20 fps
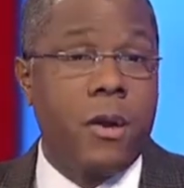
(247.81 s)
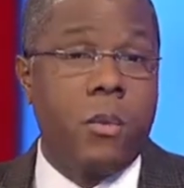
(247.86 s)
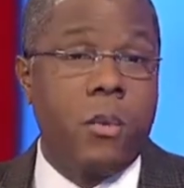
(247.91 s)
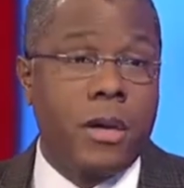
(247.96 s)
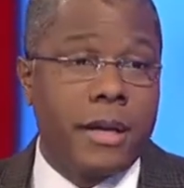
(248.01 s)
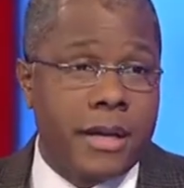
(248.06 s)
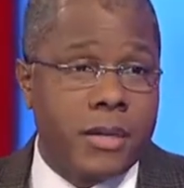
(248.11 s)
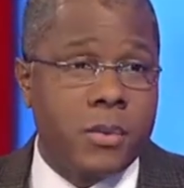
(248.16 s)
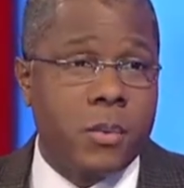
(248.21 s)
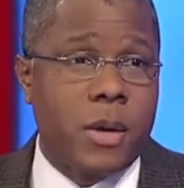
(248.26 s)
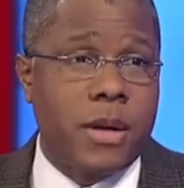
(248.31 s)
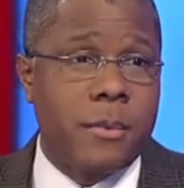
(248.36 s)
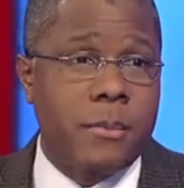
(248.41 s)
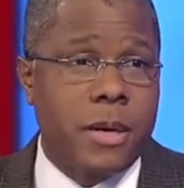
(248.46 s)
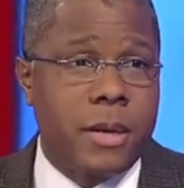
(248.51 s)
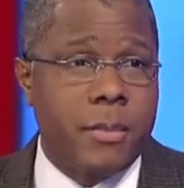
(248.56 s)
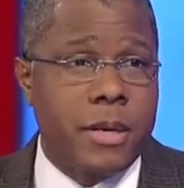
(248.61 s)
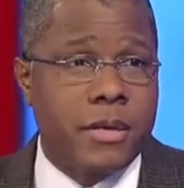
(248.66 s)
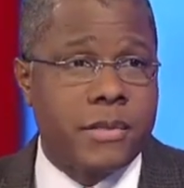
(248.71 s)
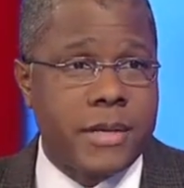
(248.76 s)
Well, guess what?
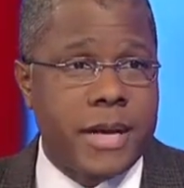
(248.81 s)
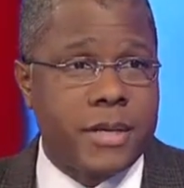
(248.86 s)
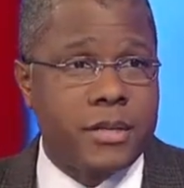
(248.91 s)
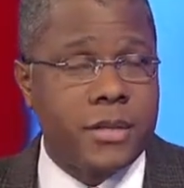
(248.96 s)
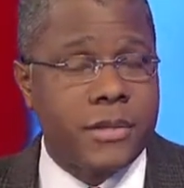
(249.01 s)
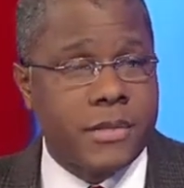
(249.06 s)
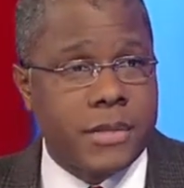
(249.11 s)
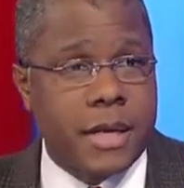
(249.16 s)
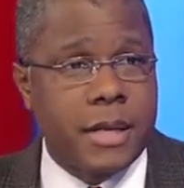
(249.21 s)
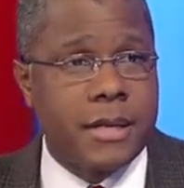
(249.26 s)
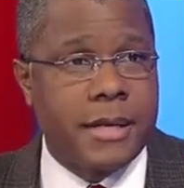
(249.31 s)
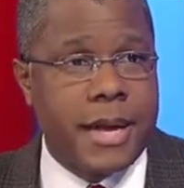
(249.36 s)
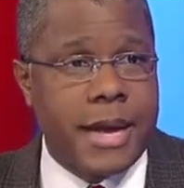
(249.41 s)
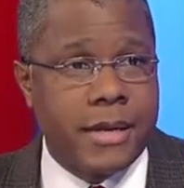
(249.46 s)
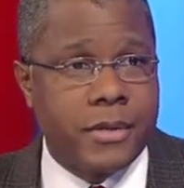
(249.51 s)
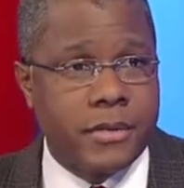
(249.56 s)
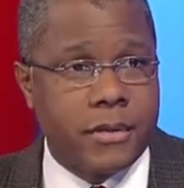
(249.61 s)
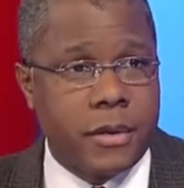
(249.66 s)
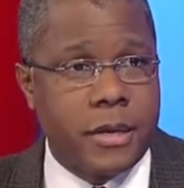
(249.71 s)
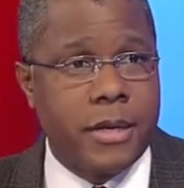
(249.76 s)
Maybe it's actually skin
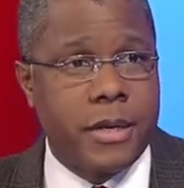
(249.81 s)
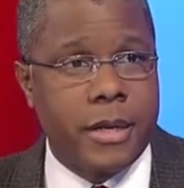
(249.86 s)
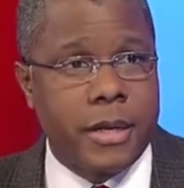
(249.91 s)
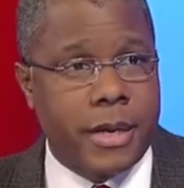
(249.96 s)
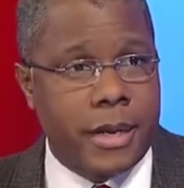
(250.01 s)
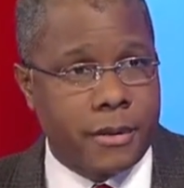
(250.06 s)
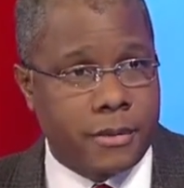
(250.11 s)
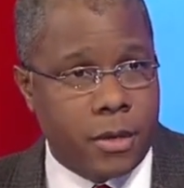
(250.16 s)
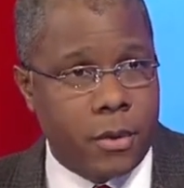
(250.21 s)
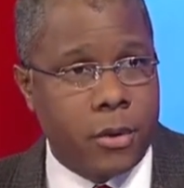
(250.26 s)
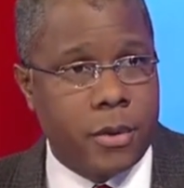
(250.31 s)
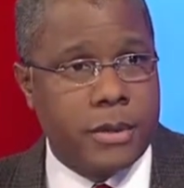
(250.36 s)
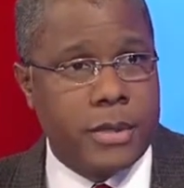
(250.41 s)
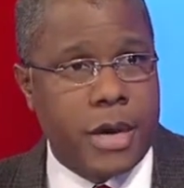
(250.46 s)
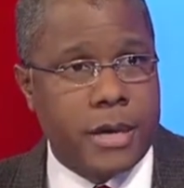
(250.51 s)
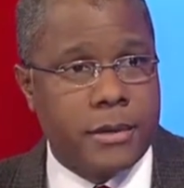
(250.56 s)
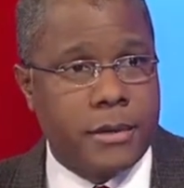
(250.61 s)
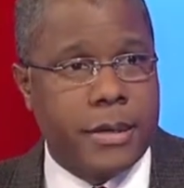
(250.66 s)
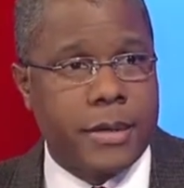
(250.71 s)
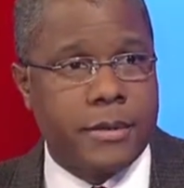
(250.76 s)
cancer. You need to go to a
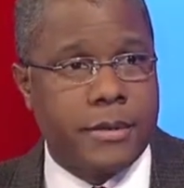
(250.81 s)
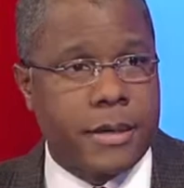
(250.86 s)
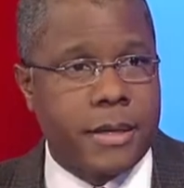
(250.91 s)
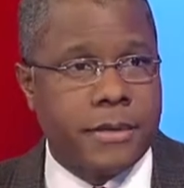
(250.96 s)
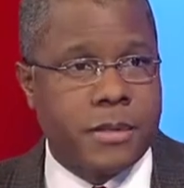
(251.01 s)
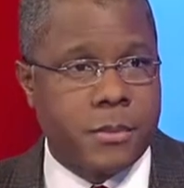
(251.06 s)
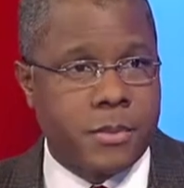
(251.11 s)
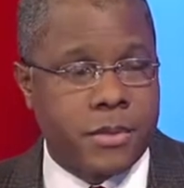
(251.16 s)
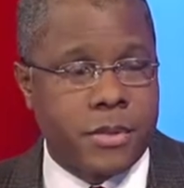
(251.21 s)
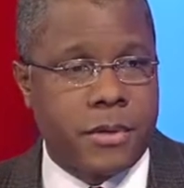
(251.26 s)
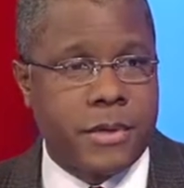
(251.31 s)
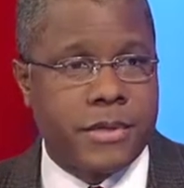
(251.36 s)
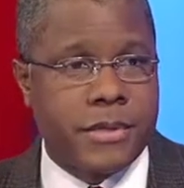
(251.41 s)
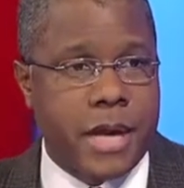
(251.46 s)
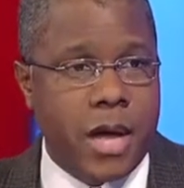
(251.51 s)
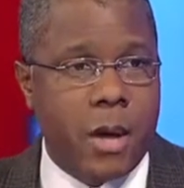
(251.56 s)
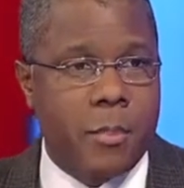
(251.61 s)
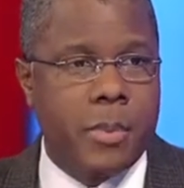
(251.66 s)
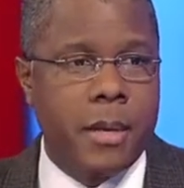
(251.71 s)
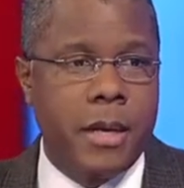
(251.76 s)
doctor and get some serious
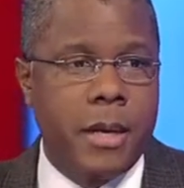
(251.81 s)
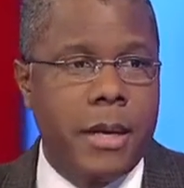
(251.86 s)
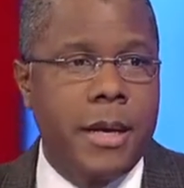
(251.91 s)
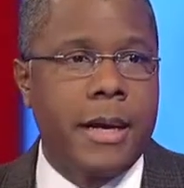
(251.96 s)
help.